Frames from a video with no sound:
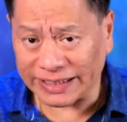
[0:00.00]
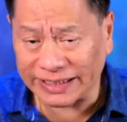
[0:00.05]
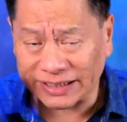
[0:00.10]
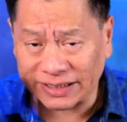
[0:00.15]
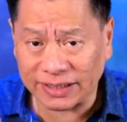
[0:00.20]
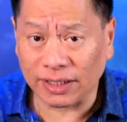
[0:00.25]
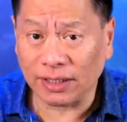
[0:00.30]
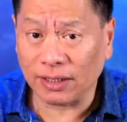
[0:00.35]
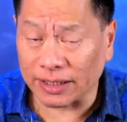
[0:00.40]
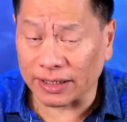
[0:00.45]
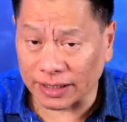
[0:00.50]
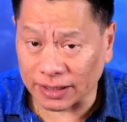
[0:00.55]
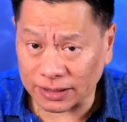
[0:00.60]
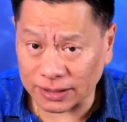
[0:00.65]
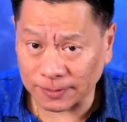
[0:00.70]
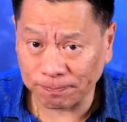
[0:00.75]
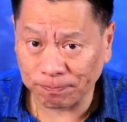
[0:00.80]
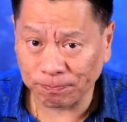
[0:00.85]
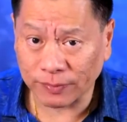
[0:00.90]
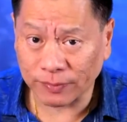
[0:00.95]
See,
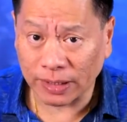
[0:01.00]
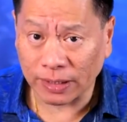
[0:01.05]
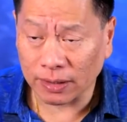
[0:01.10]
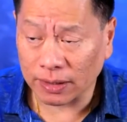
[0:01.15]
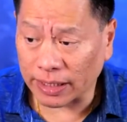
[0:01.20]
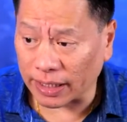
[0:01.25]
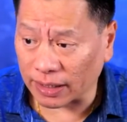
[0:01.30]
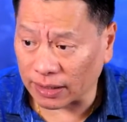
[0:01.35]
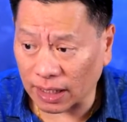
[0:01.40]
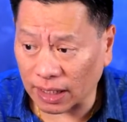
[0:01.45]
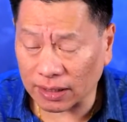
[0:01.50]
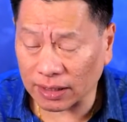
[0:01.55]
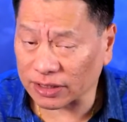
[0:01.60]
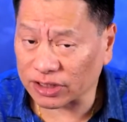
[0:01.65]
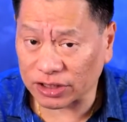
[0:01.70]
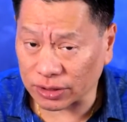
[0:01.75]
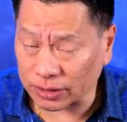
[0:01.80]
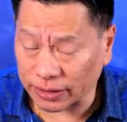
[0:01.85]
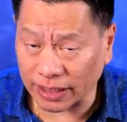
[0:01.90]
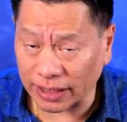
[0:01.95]
stillness cannot
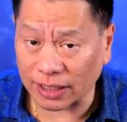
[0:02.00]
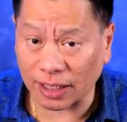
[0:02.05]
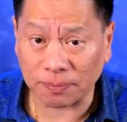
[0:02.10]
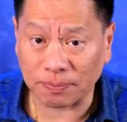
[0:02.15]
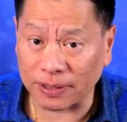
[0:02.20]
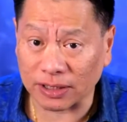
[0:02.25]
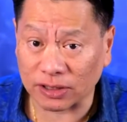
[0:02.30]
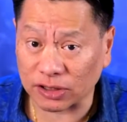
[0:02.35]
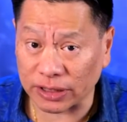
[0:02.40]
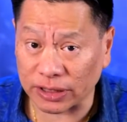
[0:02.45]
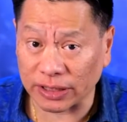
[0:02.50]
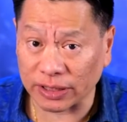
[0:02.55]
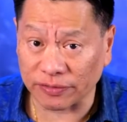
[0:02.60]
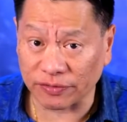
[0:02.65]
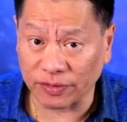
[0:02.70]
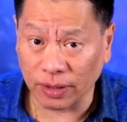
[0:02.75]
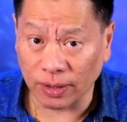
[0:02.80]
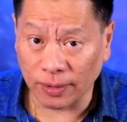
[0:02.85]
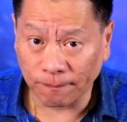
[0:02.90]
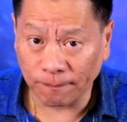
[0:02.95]
be
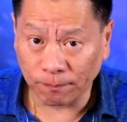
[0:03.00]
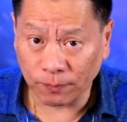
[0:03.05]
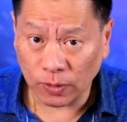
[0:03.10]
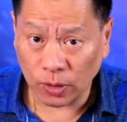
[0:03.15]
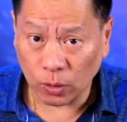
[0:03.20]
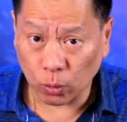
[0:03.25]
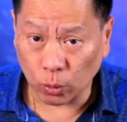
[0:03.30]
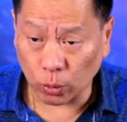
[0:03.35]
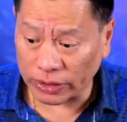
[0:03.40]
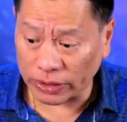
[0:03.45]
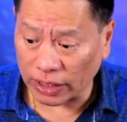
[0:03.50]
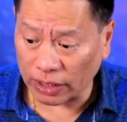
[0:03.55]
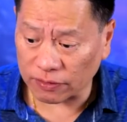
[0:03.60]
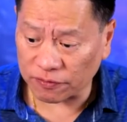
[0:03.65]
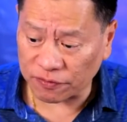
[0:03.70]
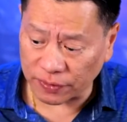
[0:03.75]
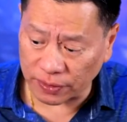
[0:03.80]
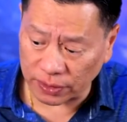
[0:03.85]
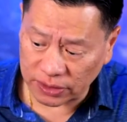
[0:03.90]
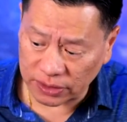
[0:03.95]
achieved
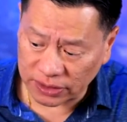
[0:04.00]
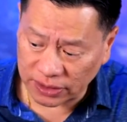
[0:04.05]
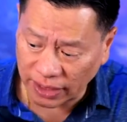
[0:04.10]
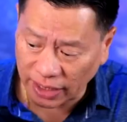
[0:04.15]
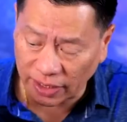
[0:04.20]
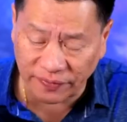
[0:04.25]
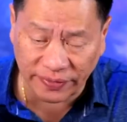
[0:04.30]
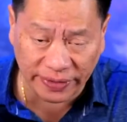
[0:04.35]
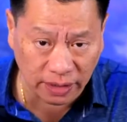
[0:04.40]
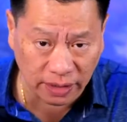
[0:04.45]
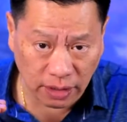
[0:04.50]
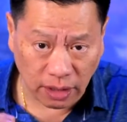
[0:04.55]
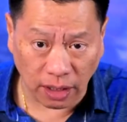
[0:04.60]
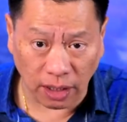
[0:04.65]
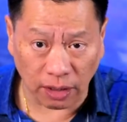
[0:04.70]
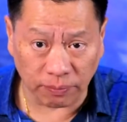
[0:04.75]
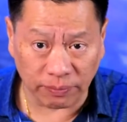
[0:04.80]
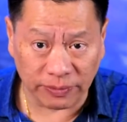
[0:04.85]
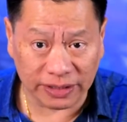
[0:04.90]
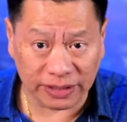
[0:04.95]
without first having
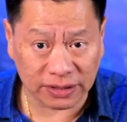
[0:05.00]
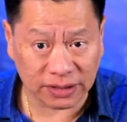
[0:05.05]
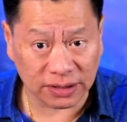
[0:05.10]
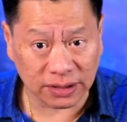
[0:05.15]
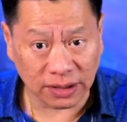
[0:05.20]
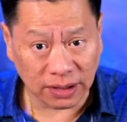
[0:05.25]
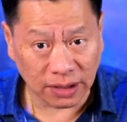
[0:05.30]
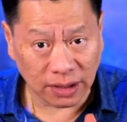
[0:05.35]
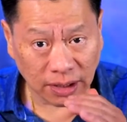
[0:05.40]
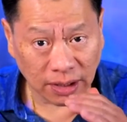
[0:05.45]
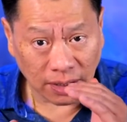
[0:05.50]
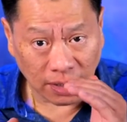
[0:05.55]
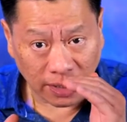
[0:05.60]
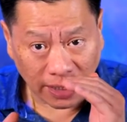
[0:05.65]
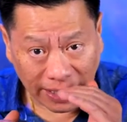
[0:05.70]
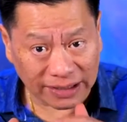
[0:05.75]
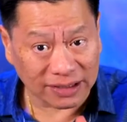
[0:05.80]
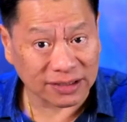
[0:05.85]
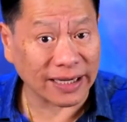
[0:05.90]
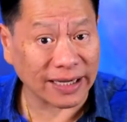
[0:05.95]
calmness
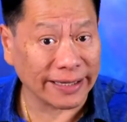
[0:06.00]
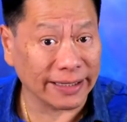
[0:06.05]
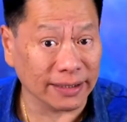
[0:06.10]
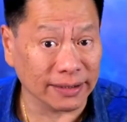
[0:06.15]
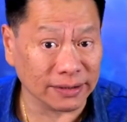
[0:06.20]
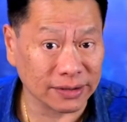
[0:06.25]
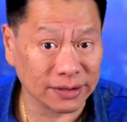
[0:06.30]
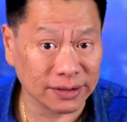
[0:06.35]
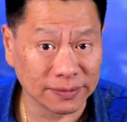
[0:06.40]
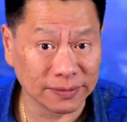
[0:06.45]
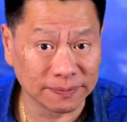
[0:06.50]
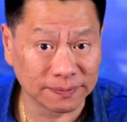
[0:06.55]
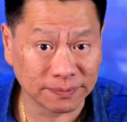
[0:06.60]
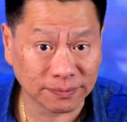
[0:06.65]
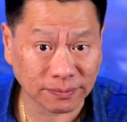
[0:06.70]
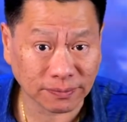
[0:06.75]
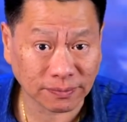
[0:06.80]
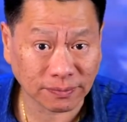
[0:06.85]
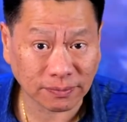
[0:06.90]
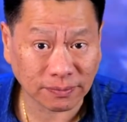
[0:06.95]
and silence.
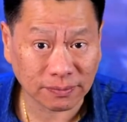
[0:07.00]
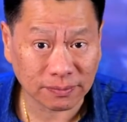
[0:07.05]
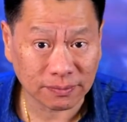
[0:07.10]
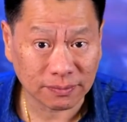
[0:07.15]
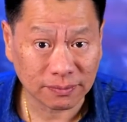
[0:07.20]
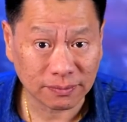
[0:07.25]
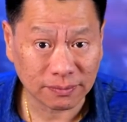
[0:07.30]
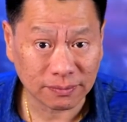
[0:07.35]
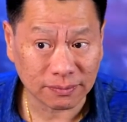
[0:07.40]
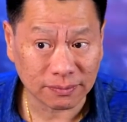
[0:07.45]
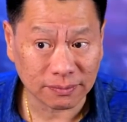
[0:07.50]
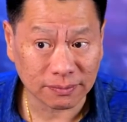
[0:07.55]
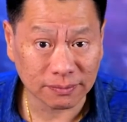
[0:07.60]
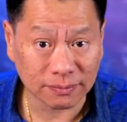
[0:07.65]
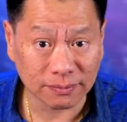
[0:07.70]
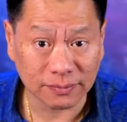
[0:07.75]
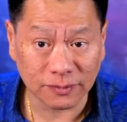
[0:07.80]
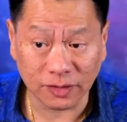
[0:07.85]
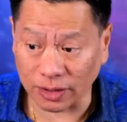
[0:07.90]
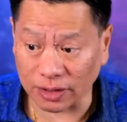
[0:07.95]

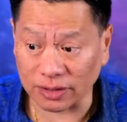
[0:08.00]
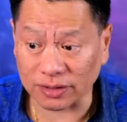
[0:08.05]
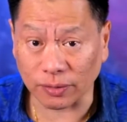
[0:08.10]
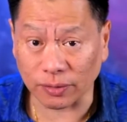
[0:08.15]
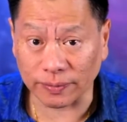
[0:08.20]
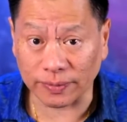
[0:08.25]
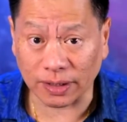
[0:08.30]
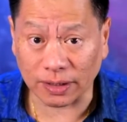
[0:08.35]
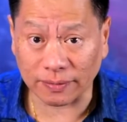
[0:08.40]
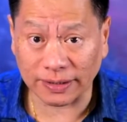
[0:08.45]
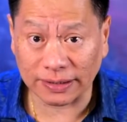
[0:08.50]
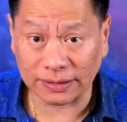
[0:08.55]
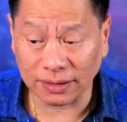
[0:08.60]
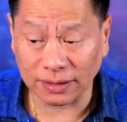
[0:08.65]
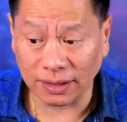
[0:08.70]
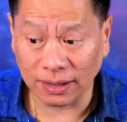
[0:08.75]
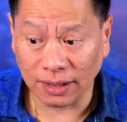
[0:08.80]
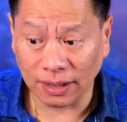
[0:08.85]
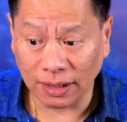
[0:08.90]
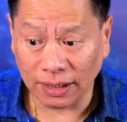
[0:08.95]
You understand what I'm talking
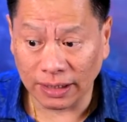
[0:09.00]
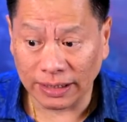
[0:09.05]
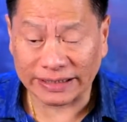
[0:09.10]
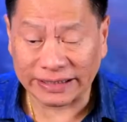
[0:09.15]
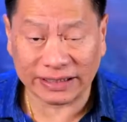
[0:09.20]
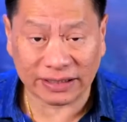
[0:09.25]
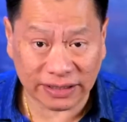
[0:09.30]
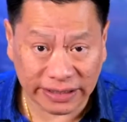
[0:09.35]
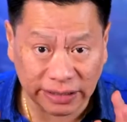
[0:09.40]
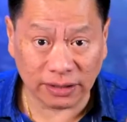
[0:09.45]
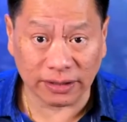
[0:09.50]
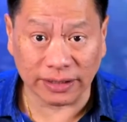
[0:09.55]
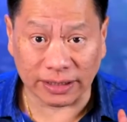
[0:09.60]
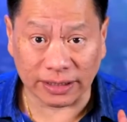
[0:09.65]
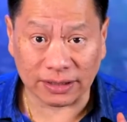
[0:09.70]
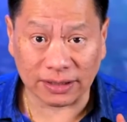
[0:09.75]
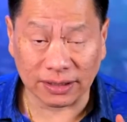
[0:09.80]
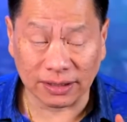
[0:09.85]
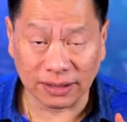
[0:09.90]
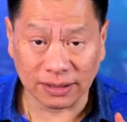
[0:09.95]
about?
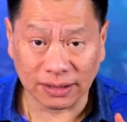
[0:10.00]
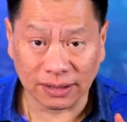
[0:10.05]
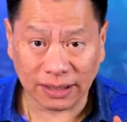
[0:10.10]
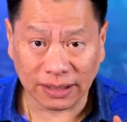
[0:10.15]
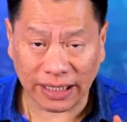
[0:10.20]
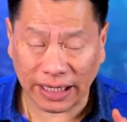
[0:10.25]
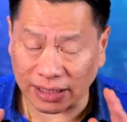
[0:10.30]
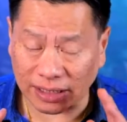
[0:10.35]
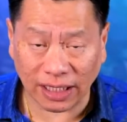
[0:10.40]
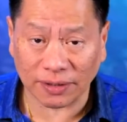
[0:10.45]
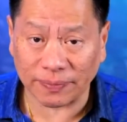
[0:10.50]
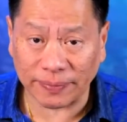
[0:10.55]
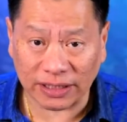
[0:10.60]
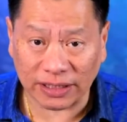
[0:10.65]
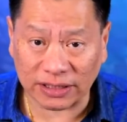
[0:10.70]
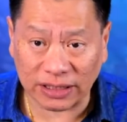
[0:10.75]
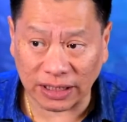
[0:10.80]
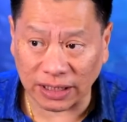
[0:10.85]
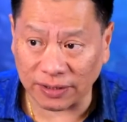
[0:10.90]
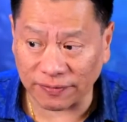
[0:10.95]
Stillness
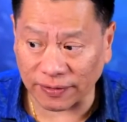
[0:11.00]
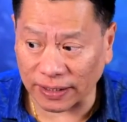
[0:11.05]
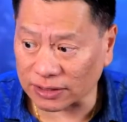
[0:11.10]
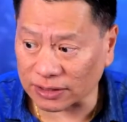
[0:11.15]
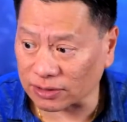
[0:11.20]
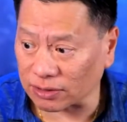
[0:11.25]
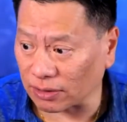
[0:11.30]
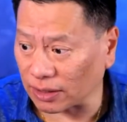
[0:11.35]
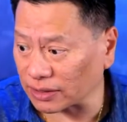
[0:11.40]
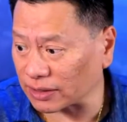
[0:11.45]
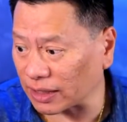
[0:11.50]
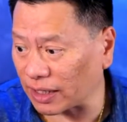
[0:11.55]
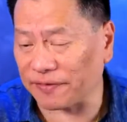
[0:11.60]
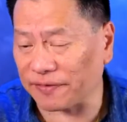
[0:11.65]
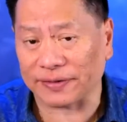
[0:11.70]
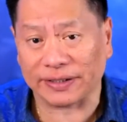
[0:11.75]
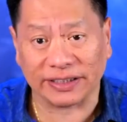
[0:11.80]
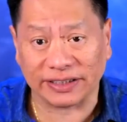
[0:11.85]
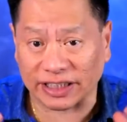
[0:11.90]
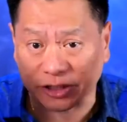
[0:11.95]
cannot be achieved as long as
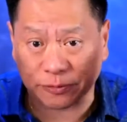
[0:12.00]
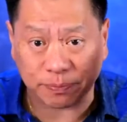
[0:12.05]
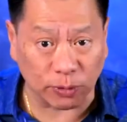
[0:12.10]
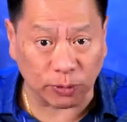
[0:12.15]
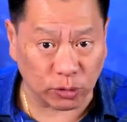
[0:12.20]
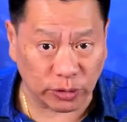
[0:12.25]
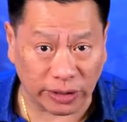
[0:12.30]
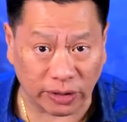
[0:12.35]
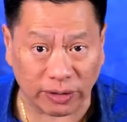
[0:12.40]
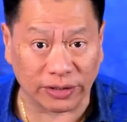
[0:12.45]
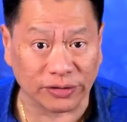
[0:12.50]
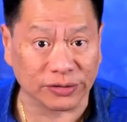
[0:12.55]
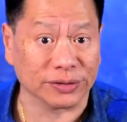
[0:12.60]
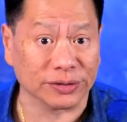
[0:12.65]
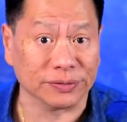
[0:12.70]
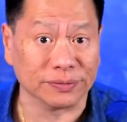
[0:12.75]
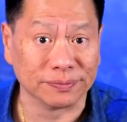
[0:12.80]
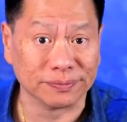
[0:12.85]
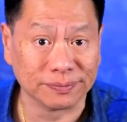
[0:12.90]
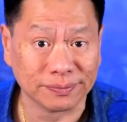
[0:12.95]
everything's exploding
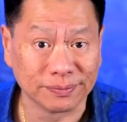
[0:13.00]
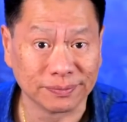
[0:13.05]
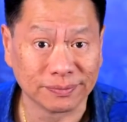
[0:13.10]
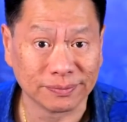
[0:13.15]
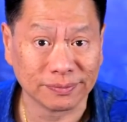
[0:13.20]
around you.